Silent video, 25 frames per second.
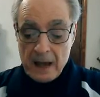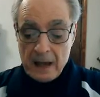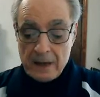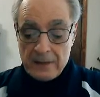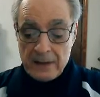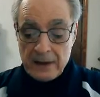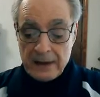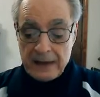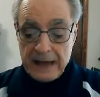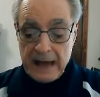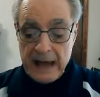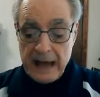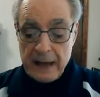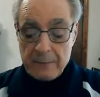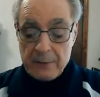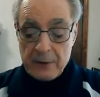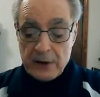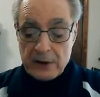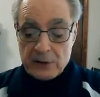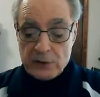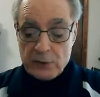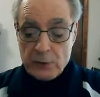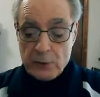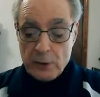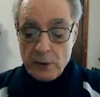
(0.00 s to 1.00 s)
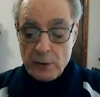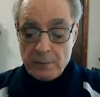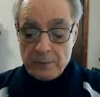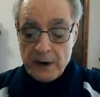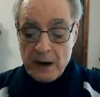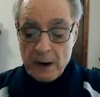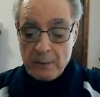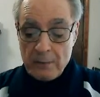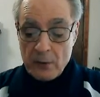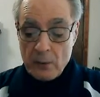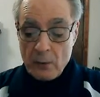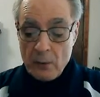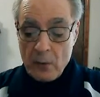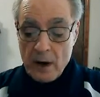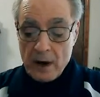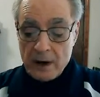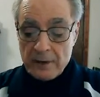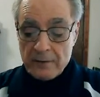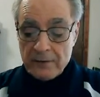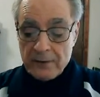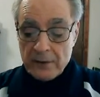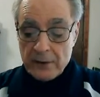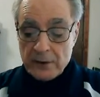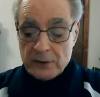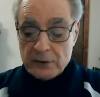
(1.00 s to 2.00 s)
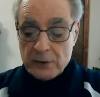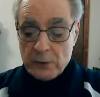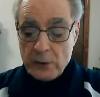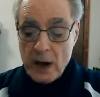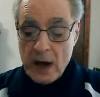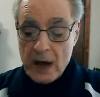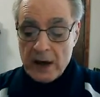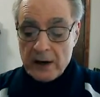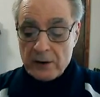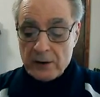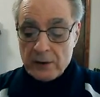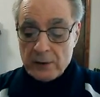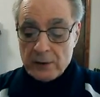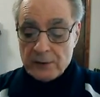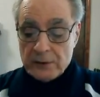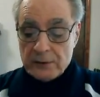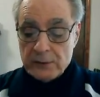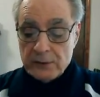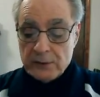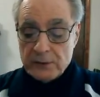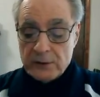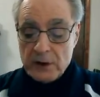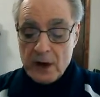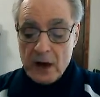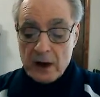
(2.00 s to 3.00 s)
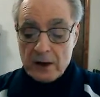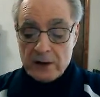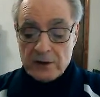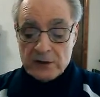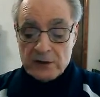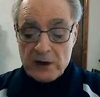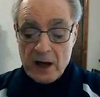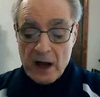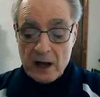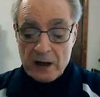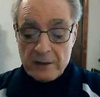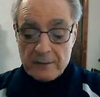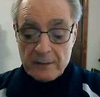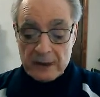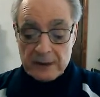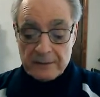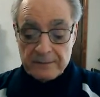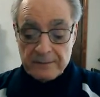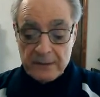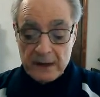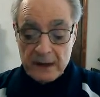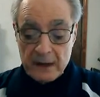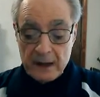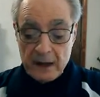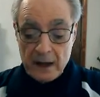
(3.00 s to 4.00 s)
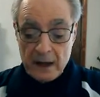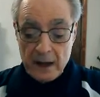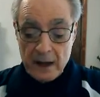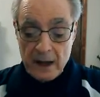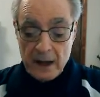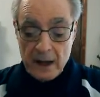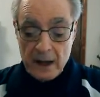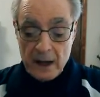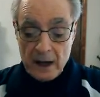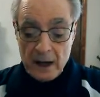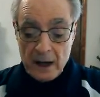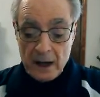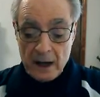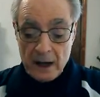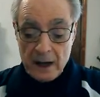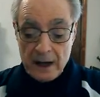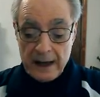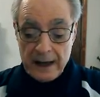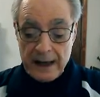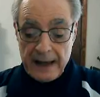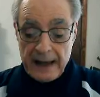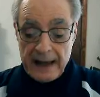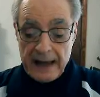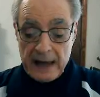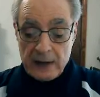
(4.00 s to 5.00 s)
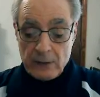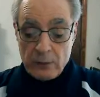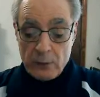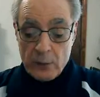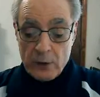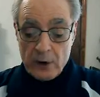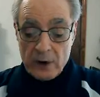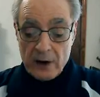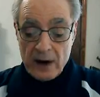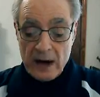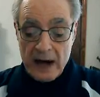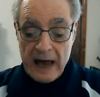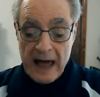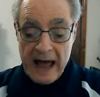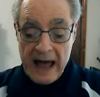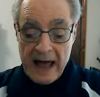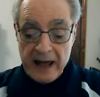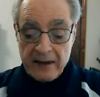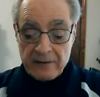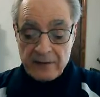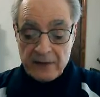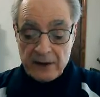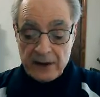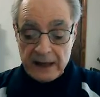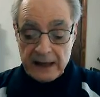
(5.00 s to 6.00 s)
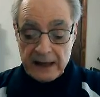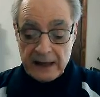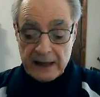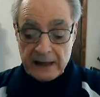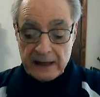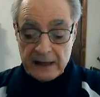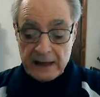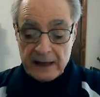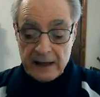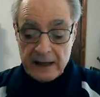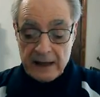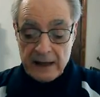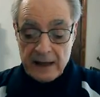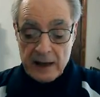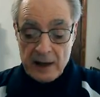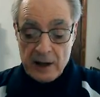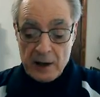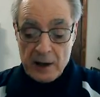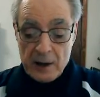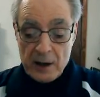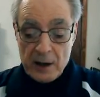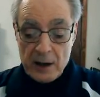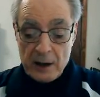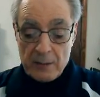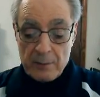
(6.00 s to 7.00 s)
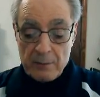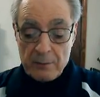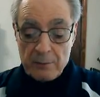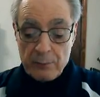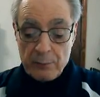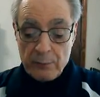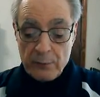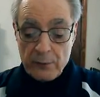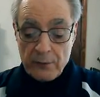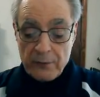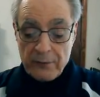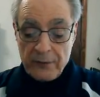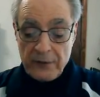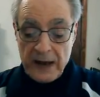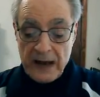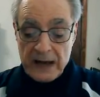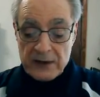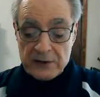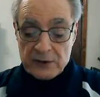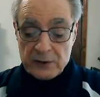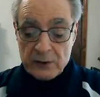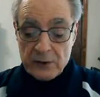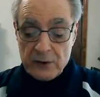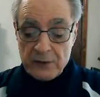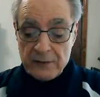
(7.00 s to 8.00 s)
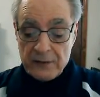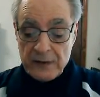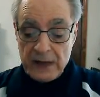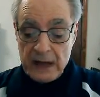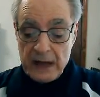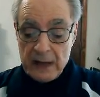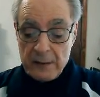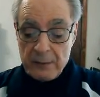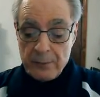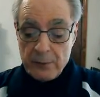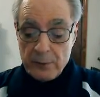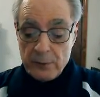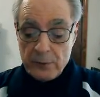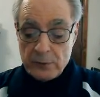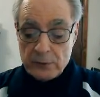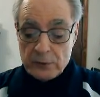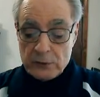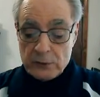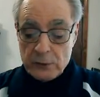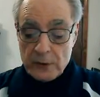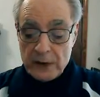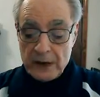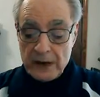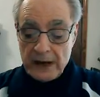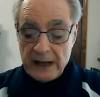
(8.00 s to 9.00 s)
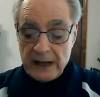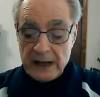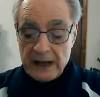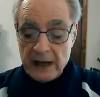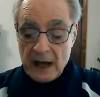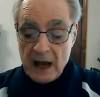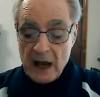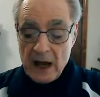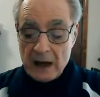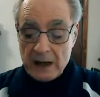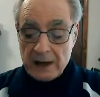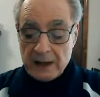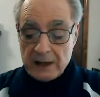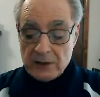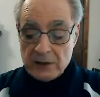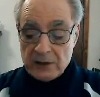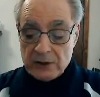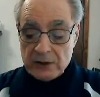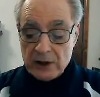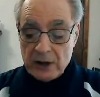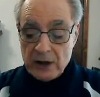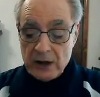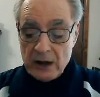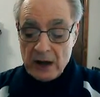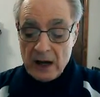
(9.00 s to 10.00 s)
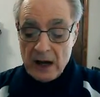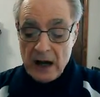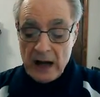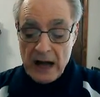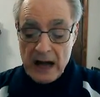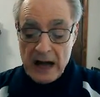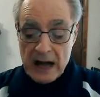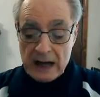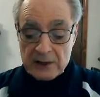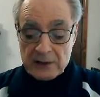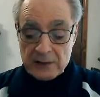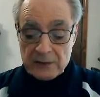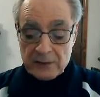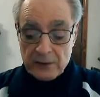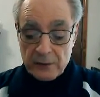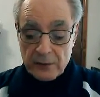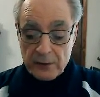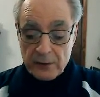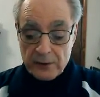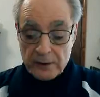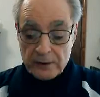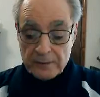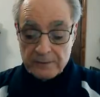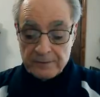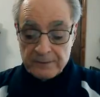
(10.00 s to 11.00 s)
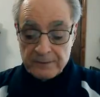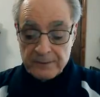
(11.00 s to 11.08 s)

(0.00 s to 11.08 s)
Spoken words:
The Cambridge Group, number 1, First Chronicles through Song of Solomon. Edward Lively, professor of Hebrew, Trinity College, Oxford.